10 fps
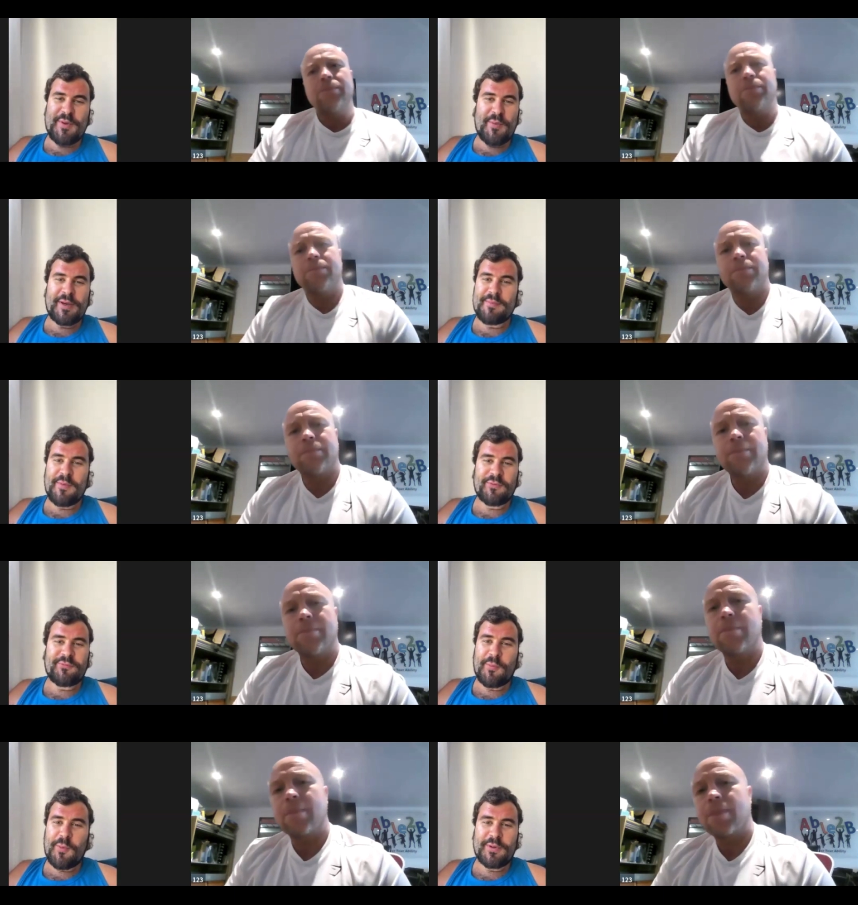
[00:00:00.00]
Speaker 1: to be one of the
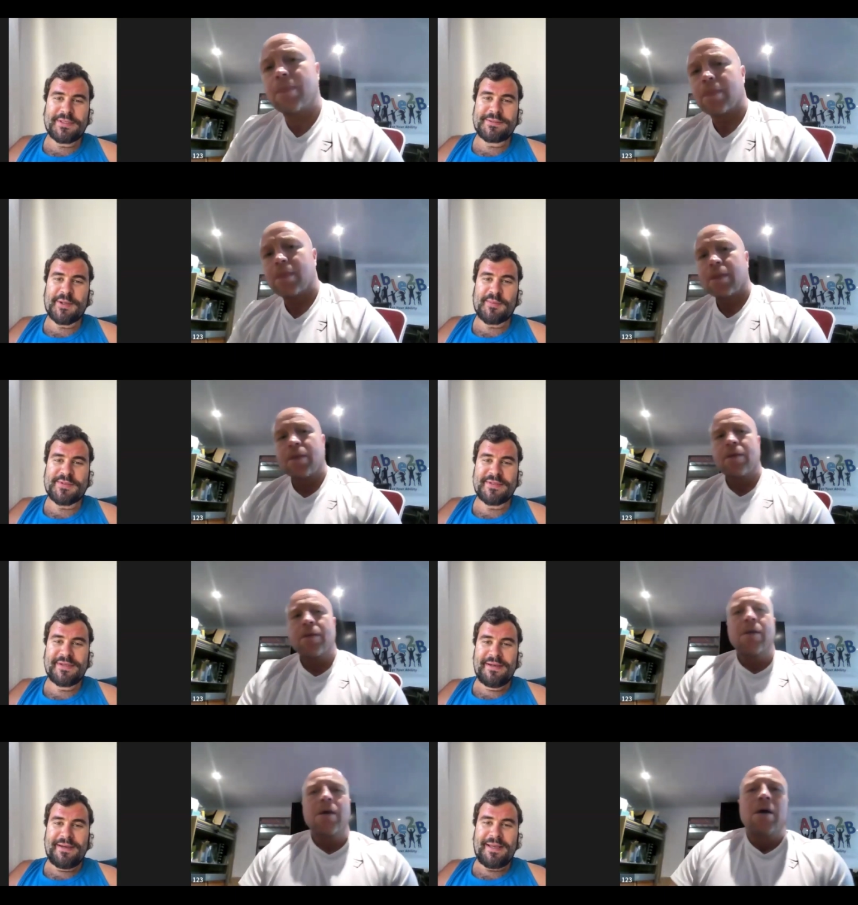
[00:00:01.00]
most rewarding
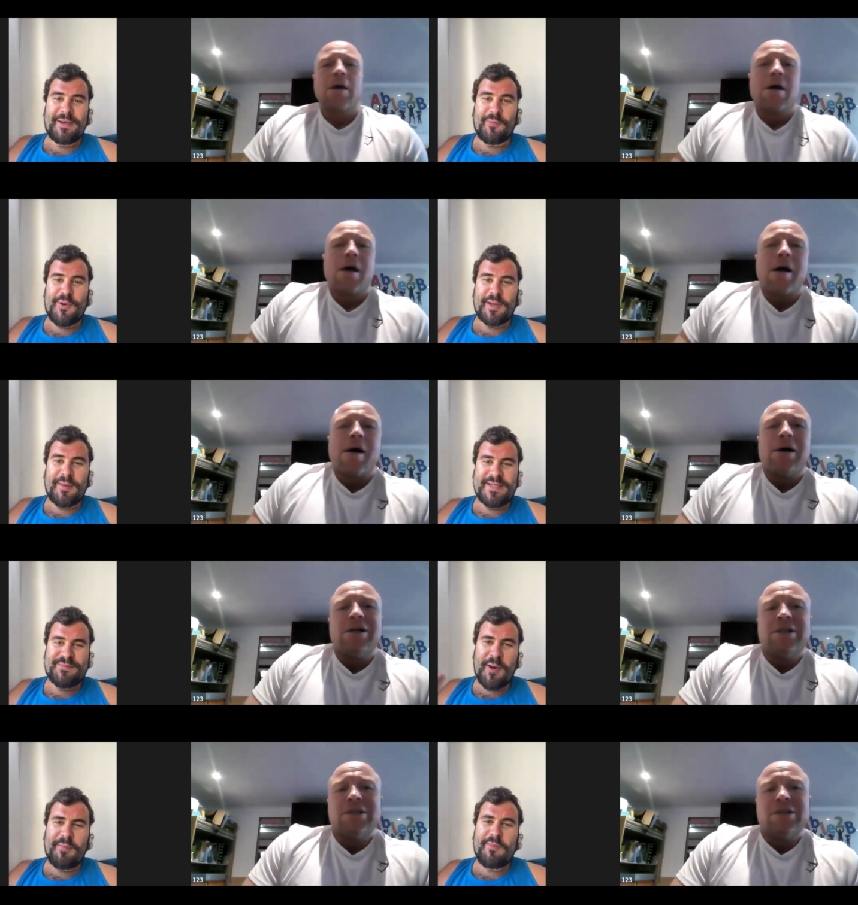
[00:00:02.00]
jobs in the world. I mean,
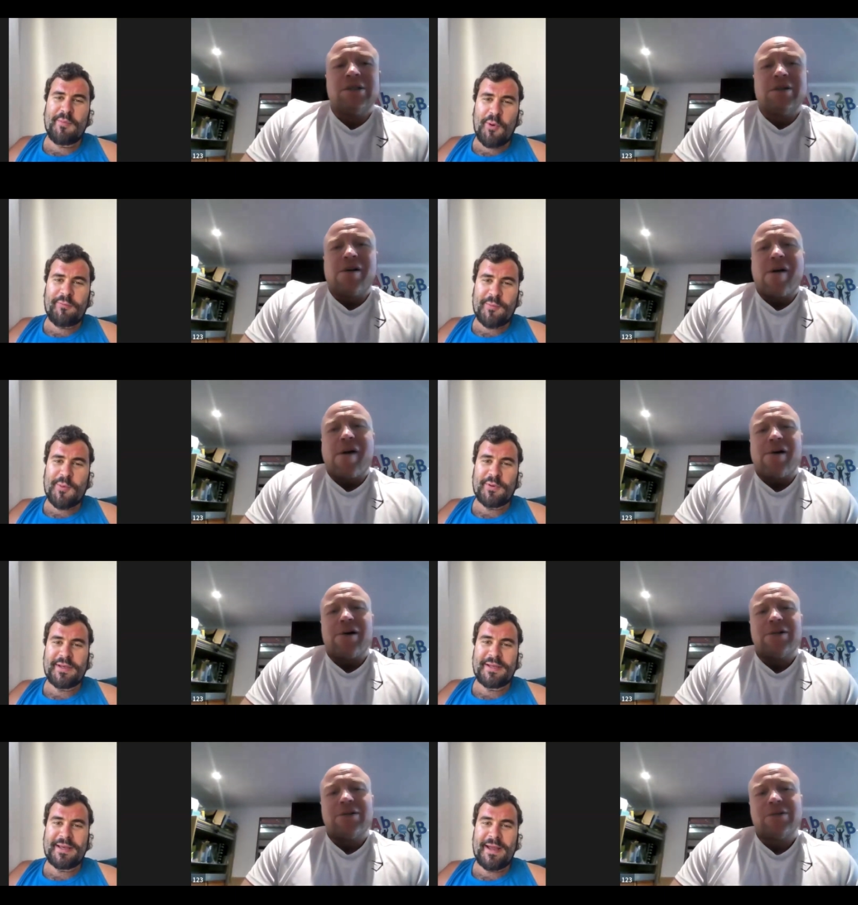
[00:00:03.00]
it's probably more
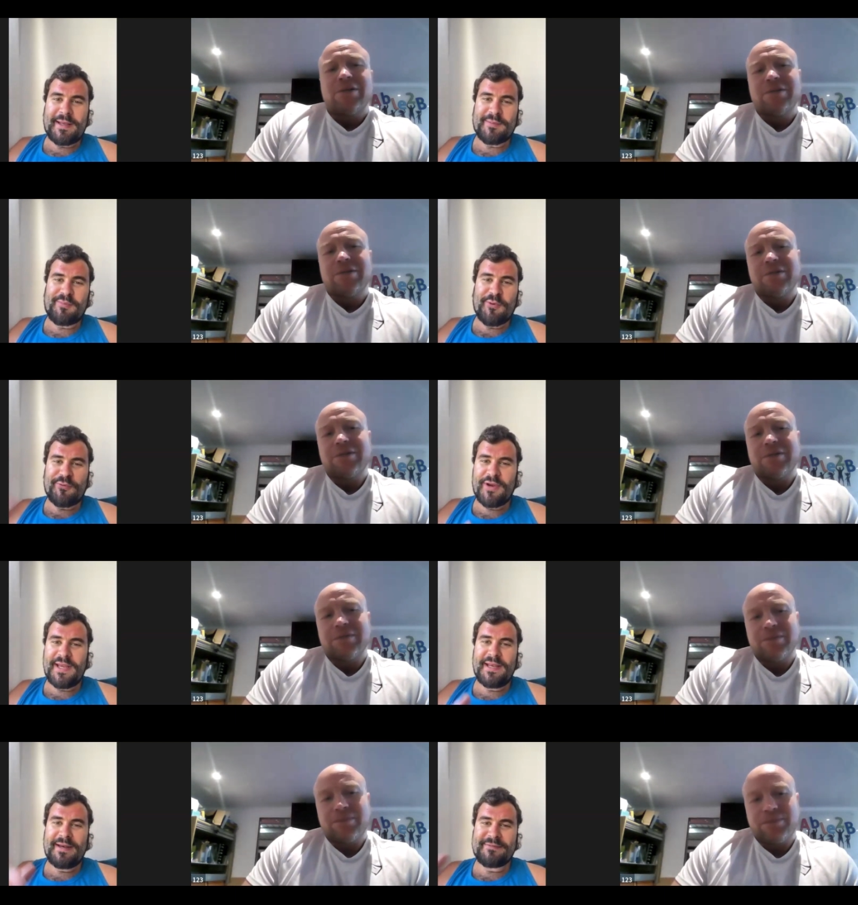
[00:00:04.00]
rewarding than like the pro
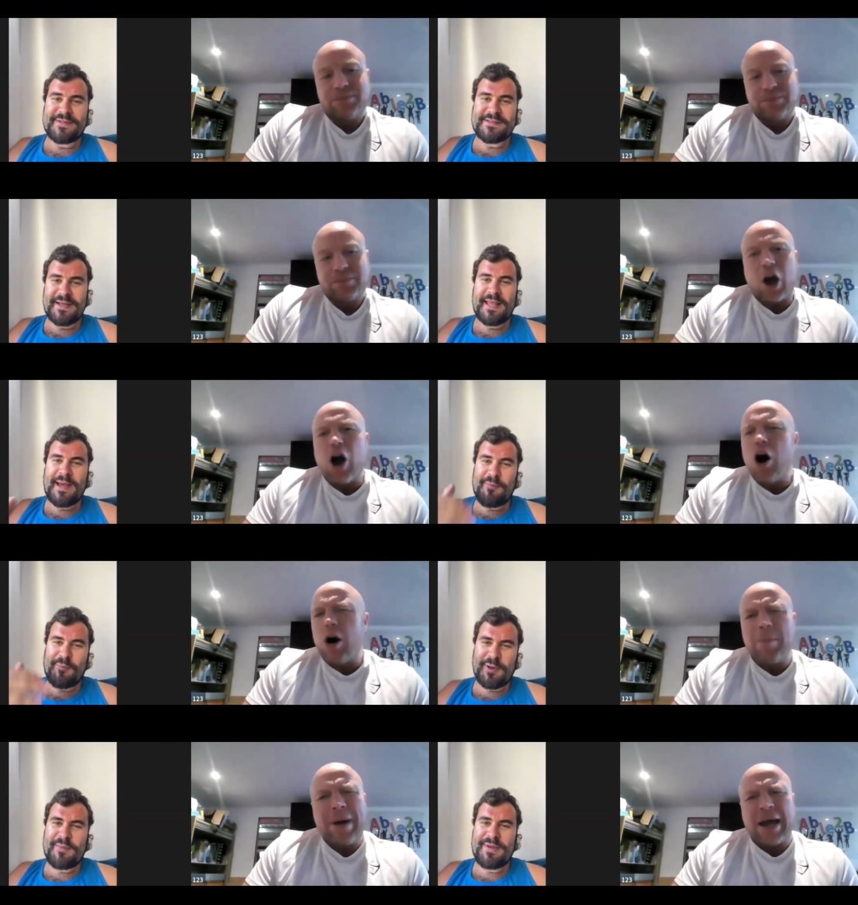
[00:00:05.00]
training and things like that.
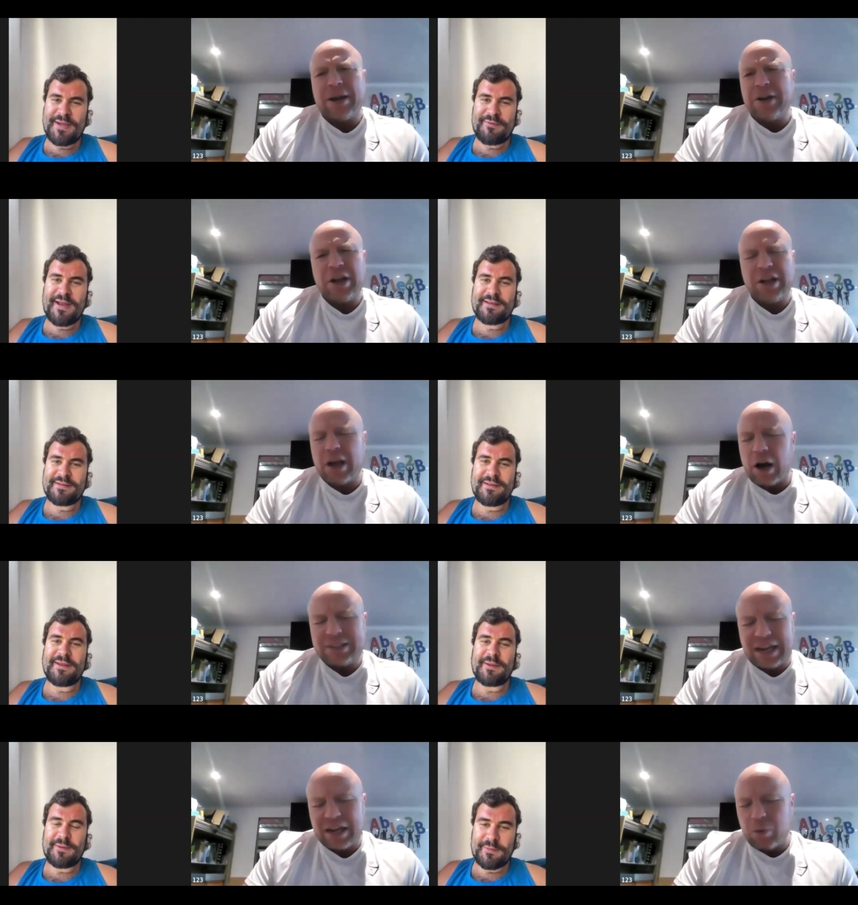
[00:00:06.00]
Oh,
Speaker 2: man. Yeah, yeah, I
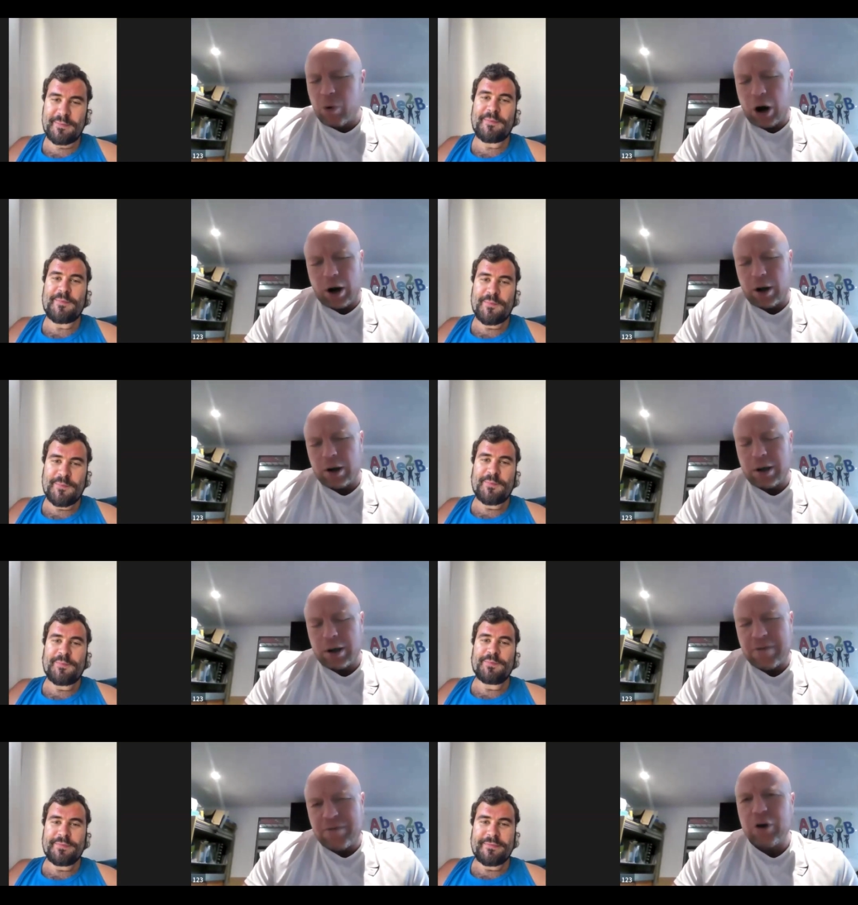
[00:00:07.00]
tell you what,
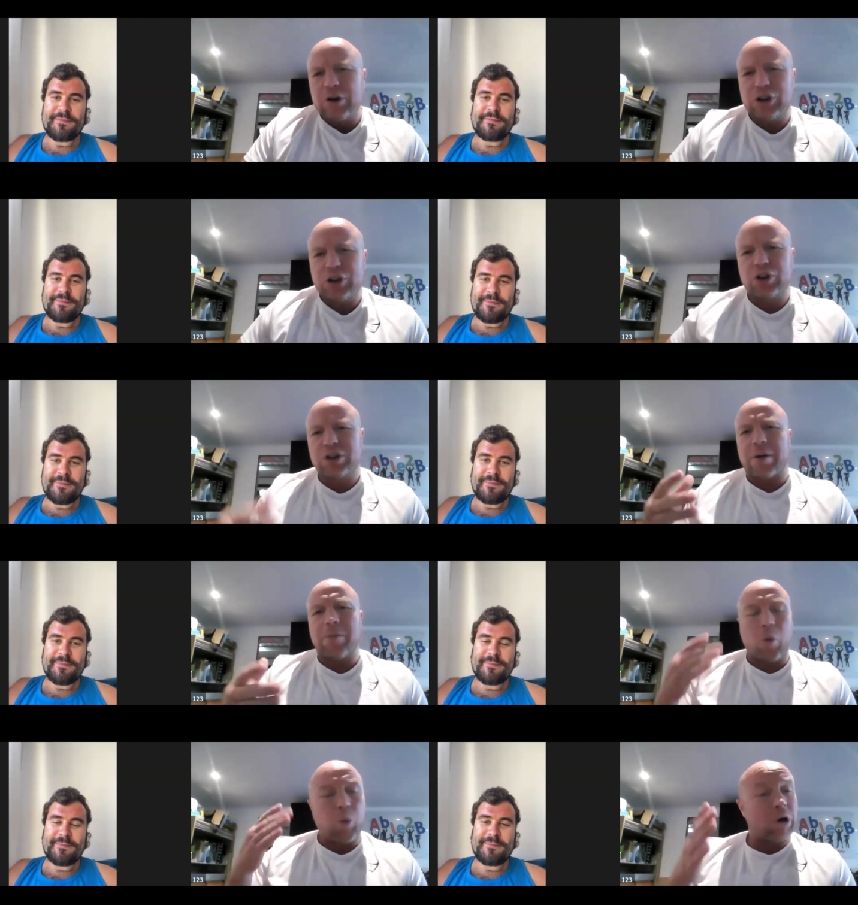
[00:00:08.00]
if you
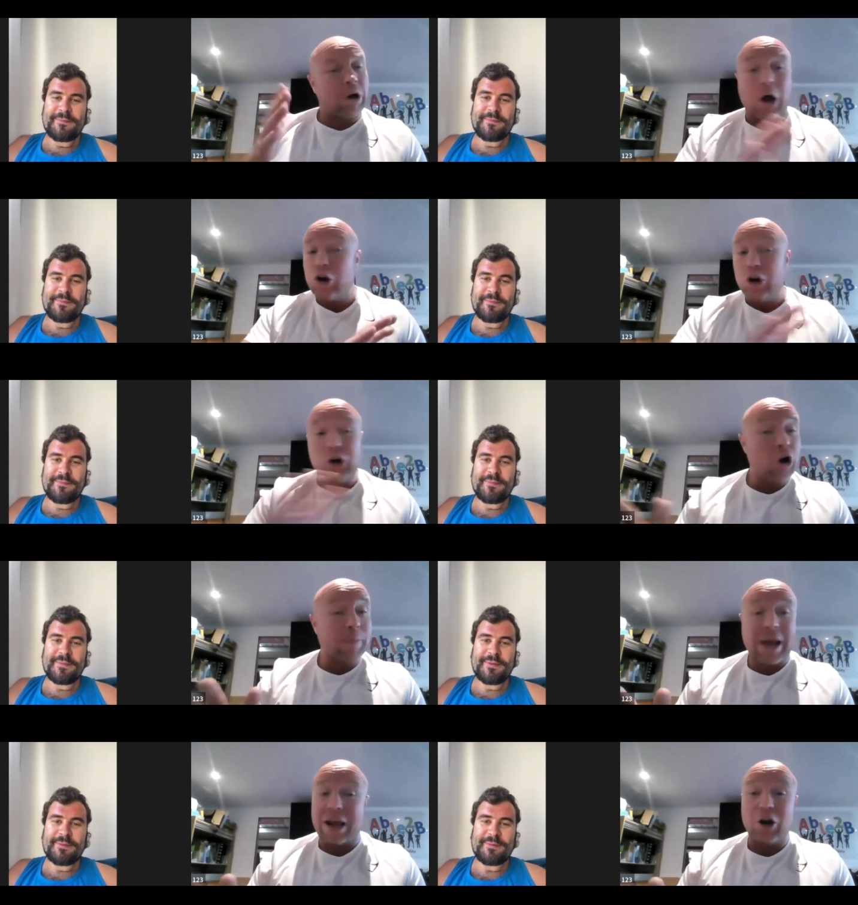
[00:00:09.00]

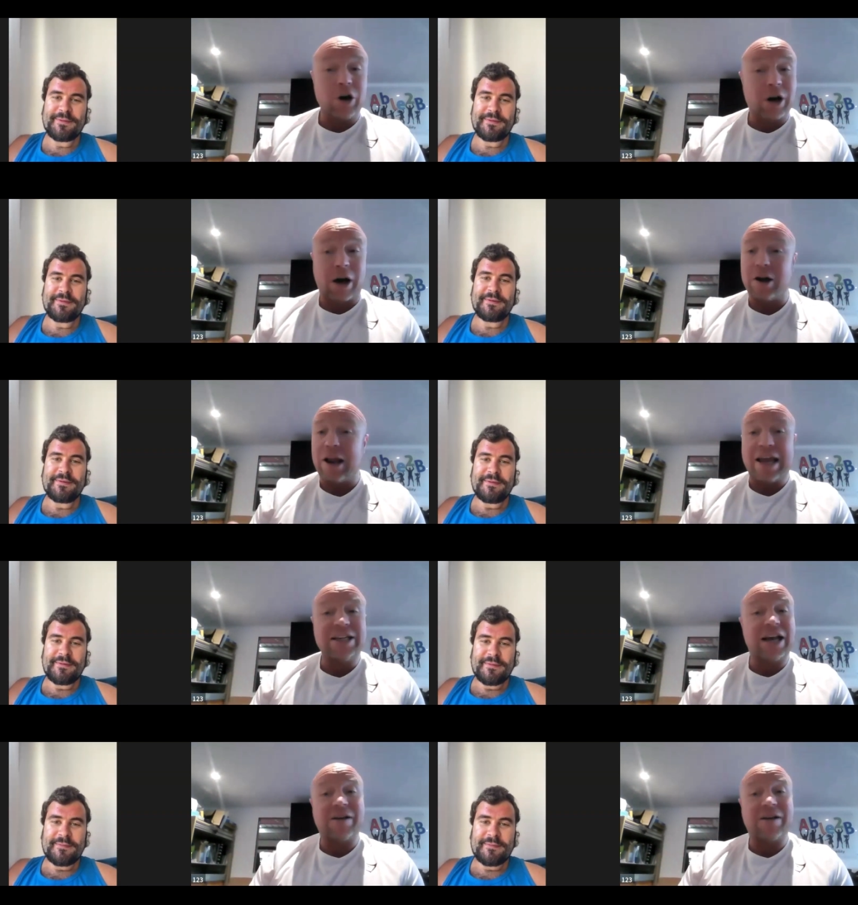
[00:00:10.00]
look me at, look, in,